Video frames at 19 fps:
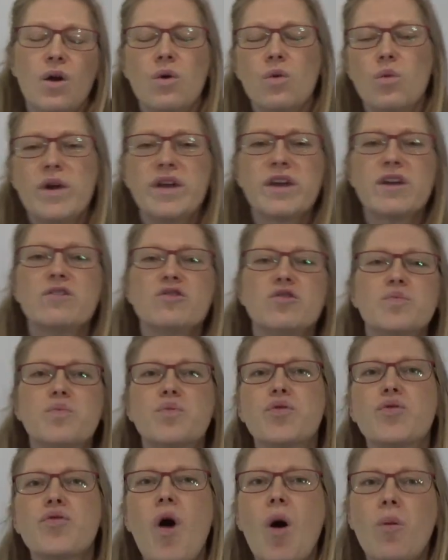We can use
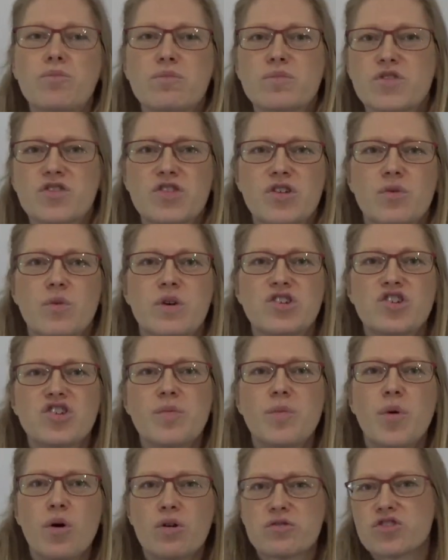prompt, which
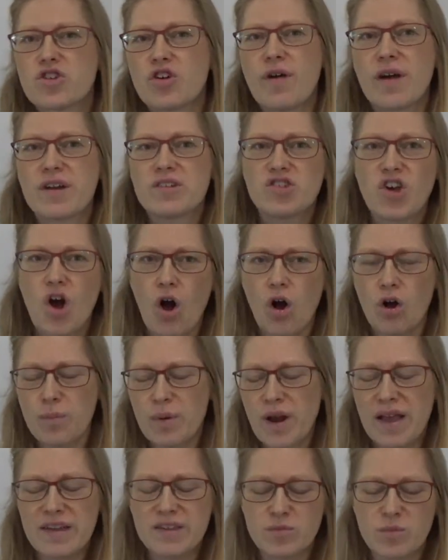supports correct tongue
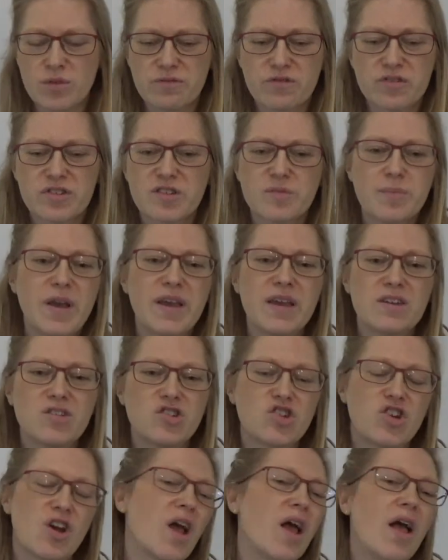placement for
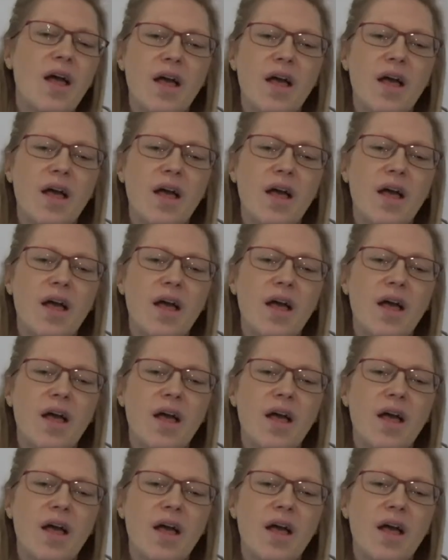speech.